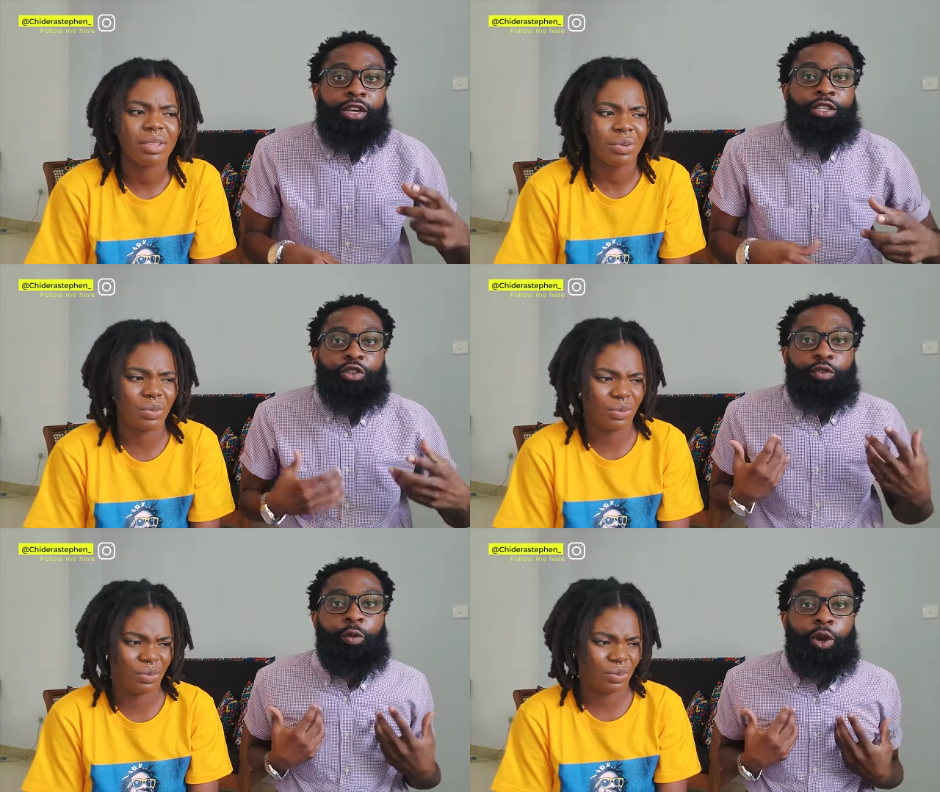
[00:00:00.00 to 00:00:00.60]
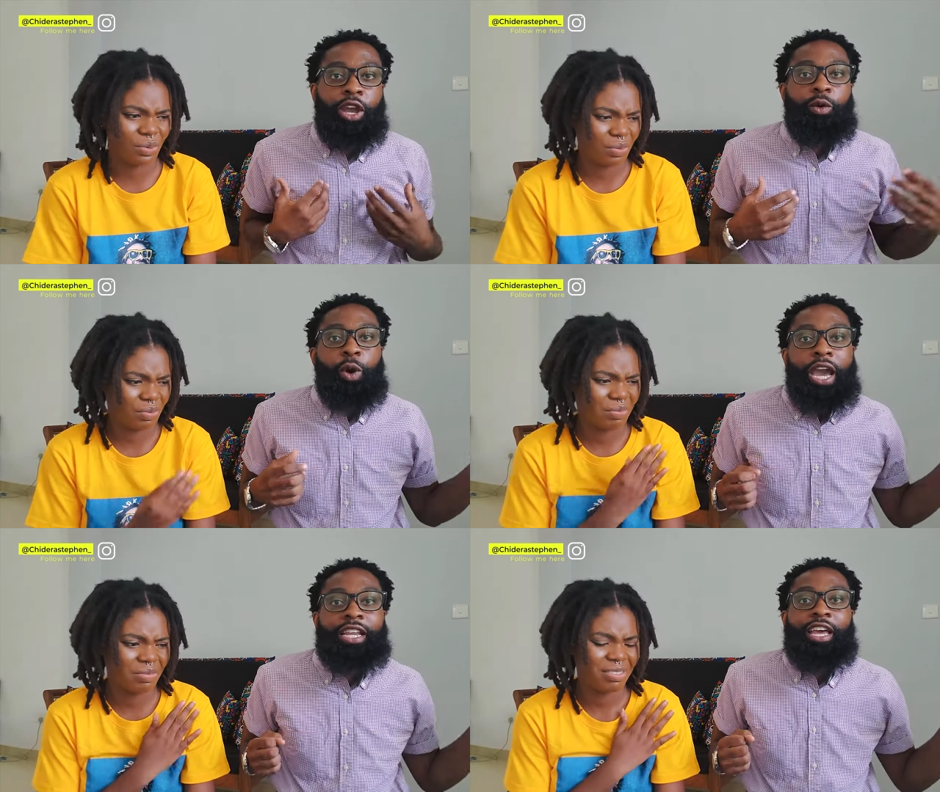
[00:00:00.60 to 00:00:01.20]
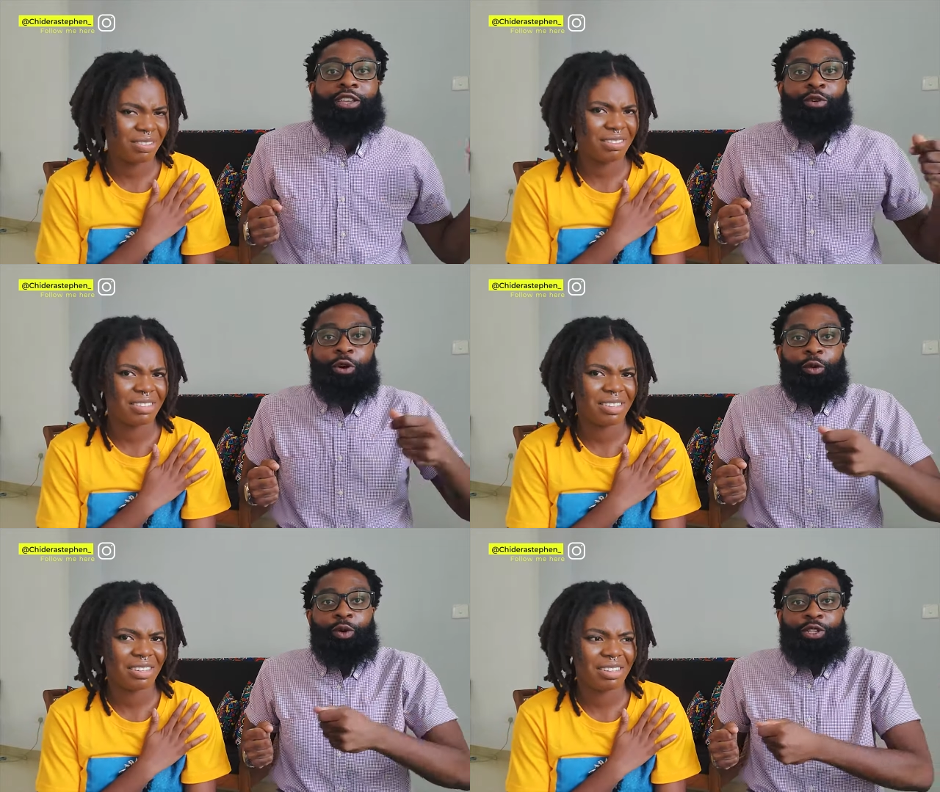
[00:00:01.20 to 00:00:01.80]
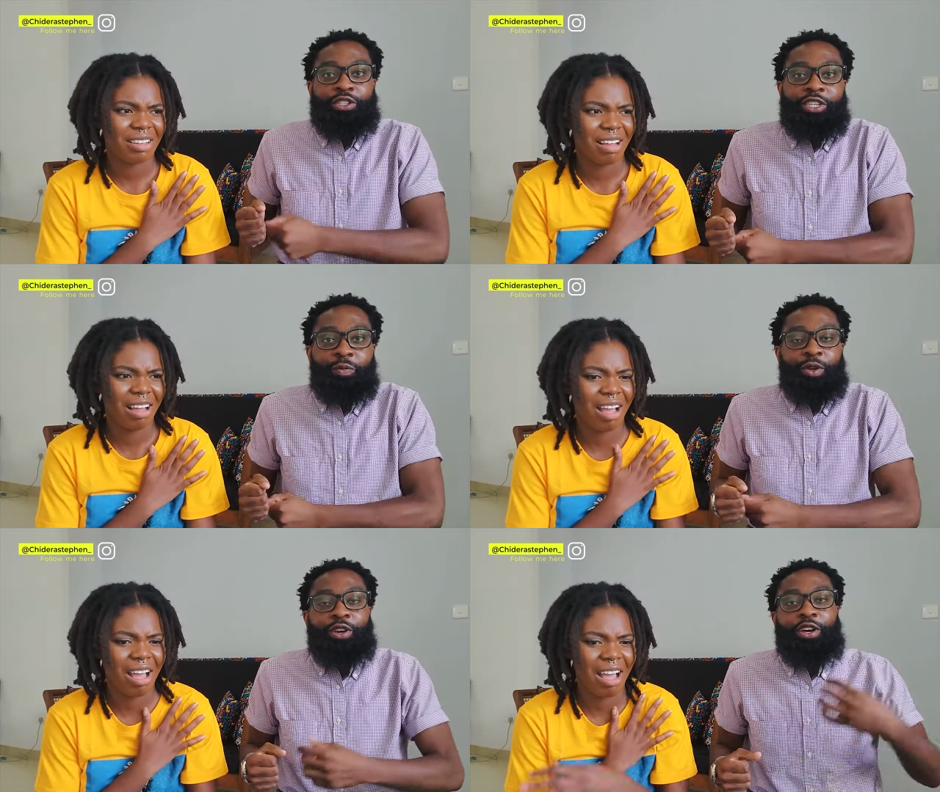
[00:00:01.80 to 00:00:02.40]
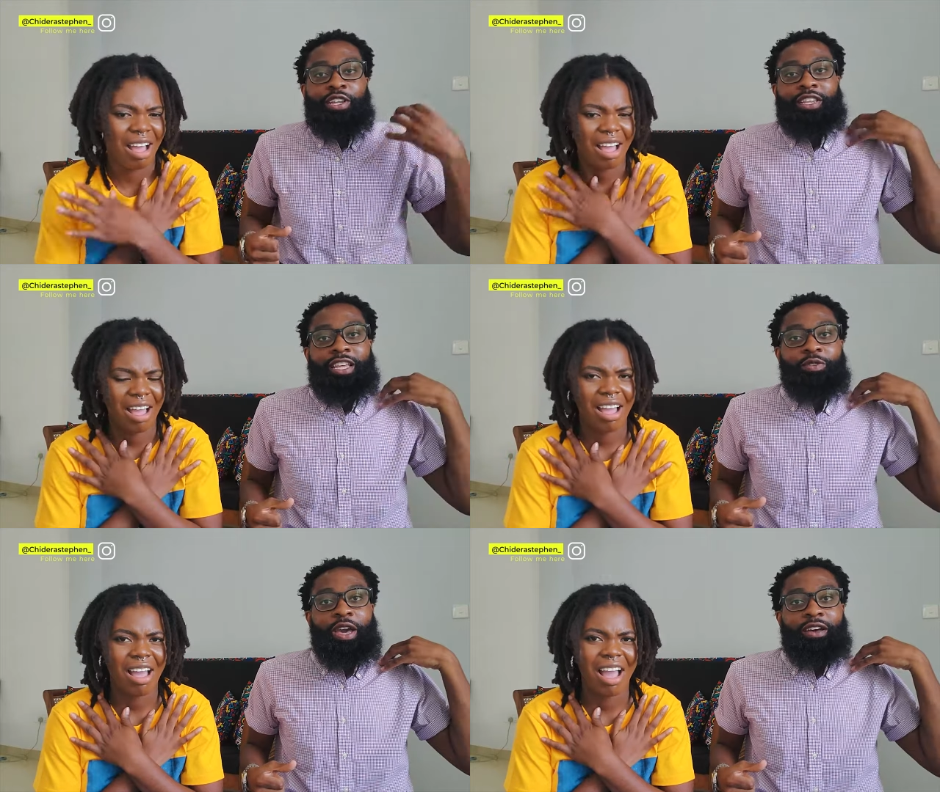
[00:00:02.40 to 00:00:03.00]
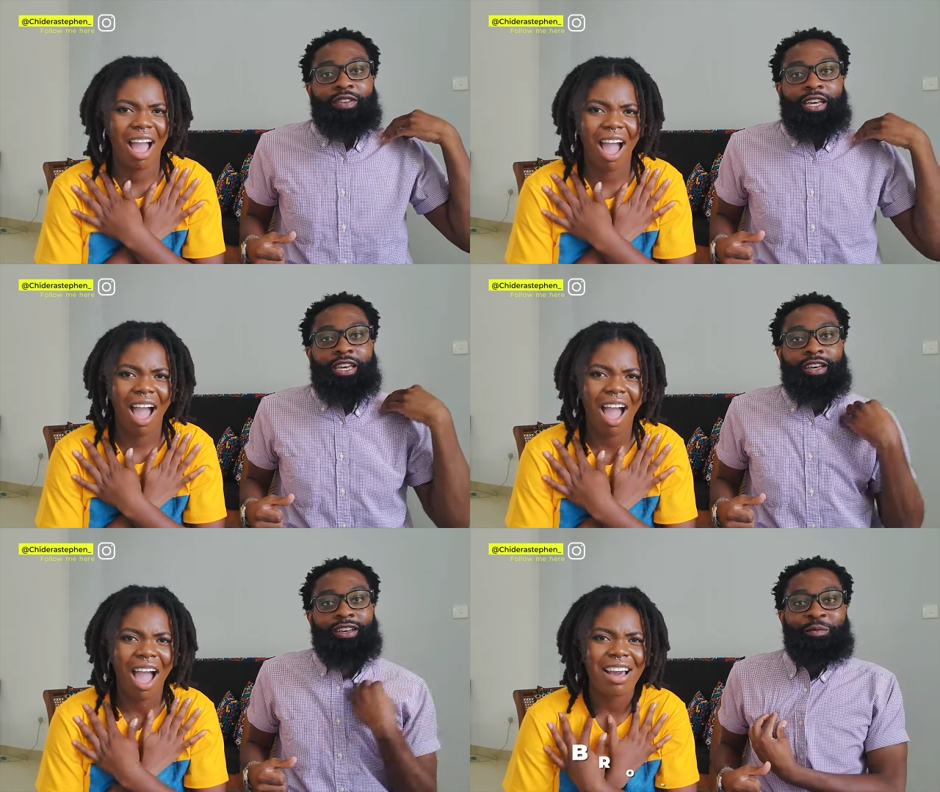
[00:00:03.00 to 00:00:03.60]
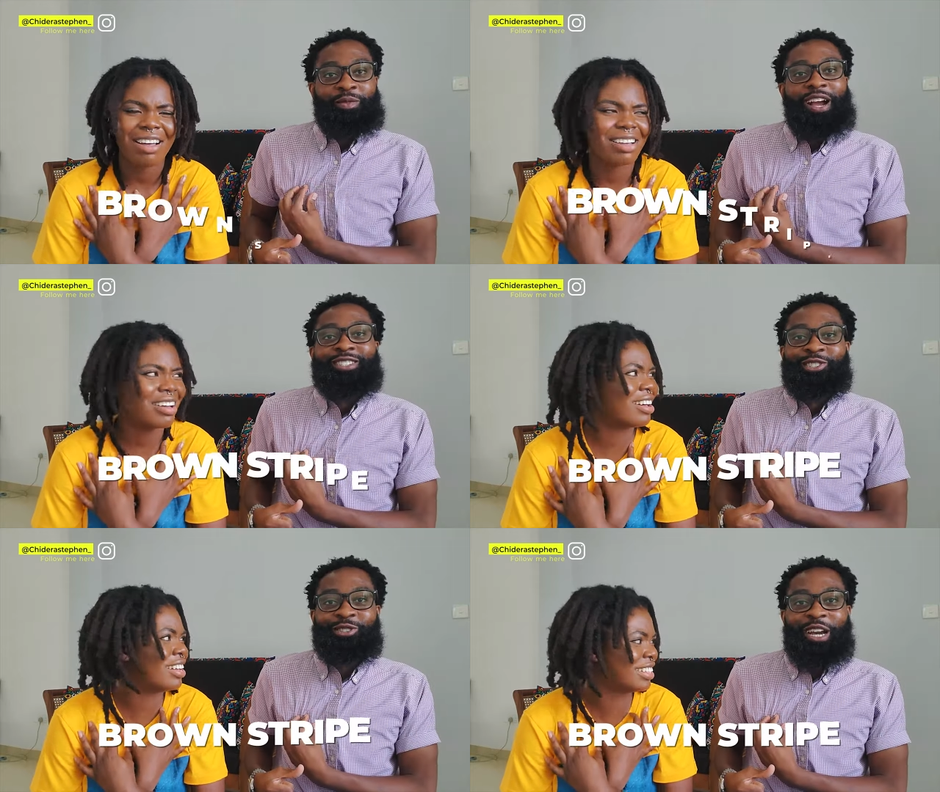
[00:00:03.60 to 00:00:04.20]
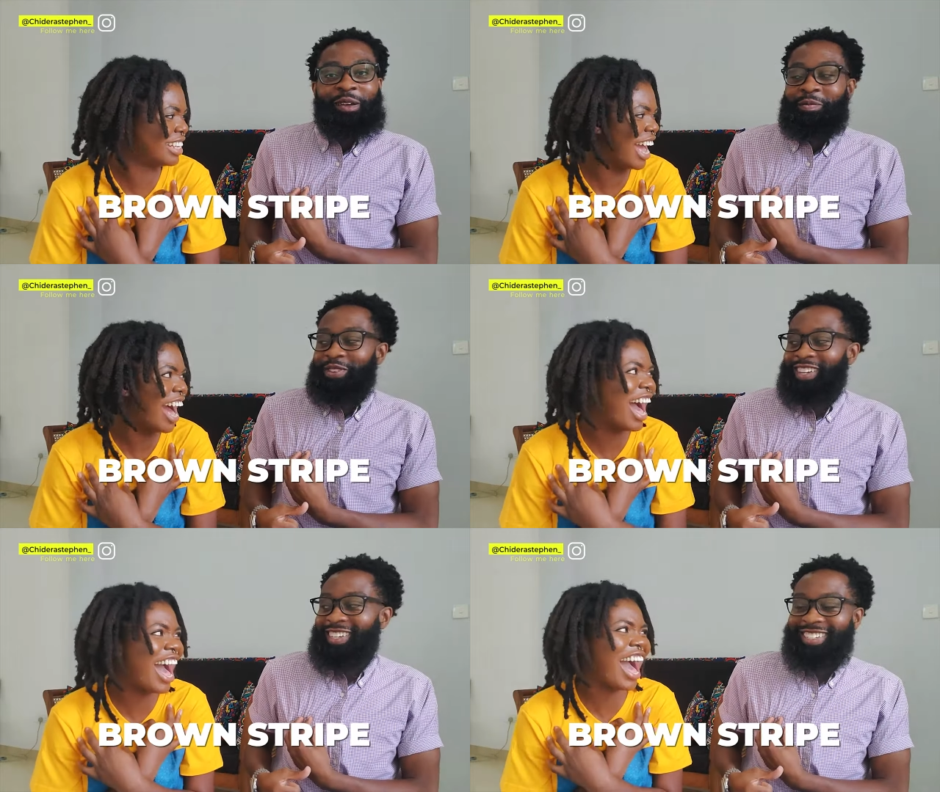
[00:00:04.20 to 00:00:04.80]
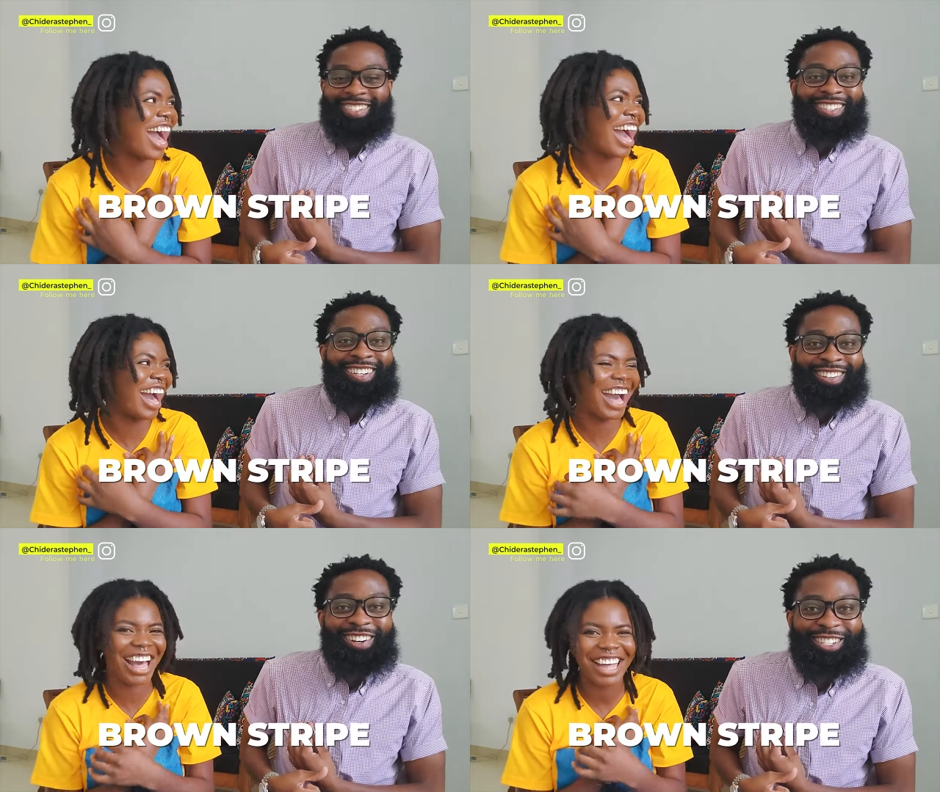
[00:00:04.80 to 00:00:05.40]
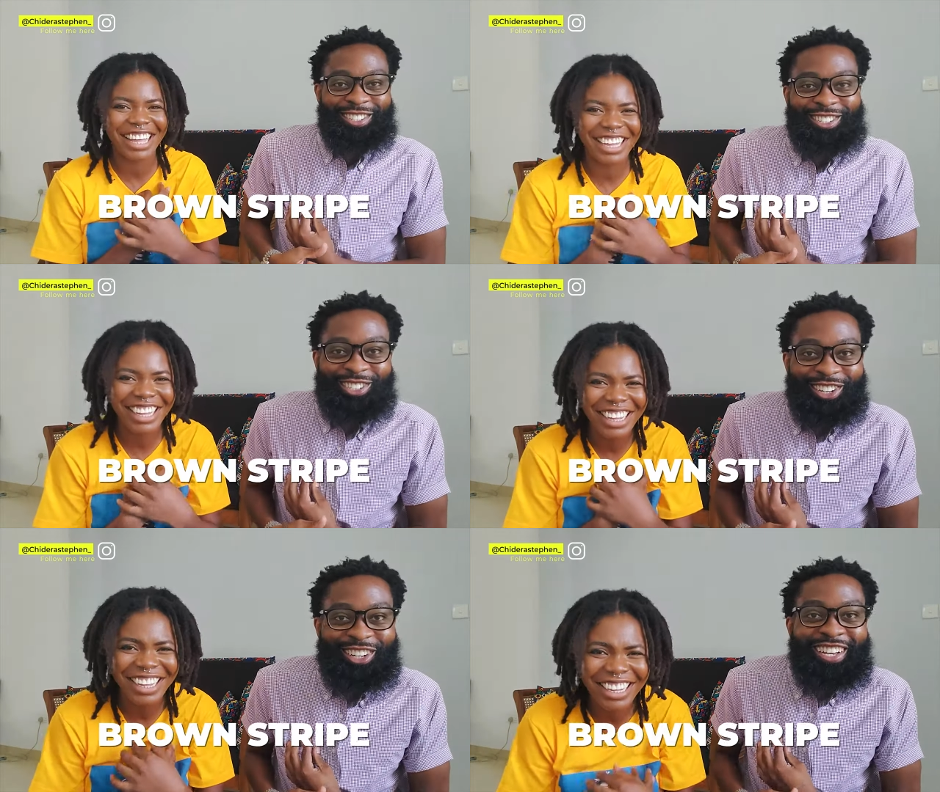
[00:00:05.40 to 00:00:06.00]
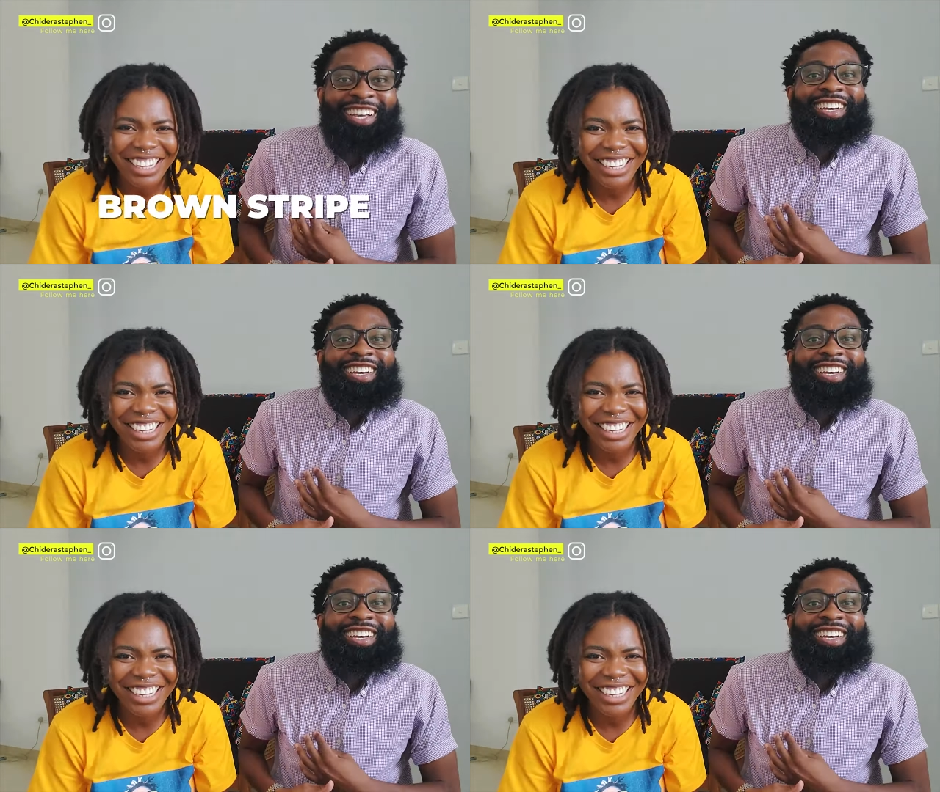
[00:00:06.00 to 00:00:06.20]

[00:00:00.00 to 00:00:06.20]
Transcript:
Speaker 1: So if you're wearing white and you go to put your seatbelt on, then you have like a brown stripe across your shirt.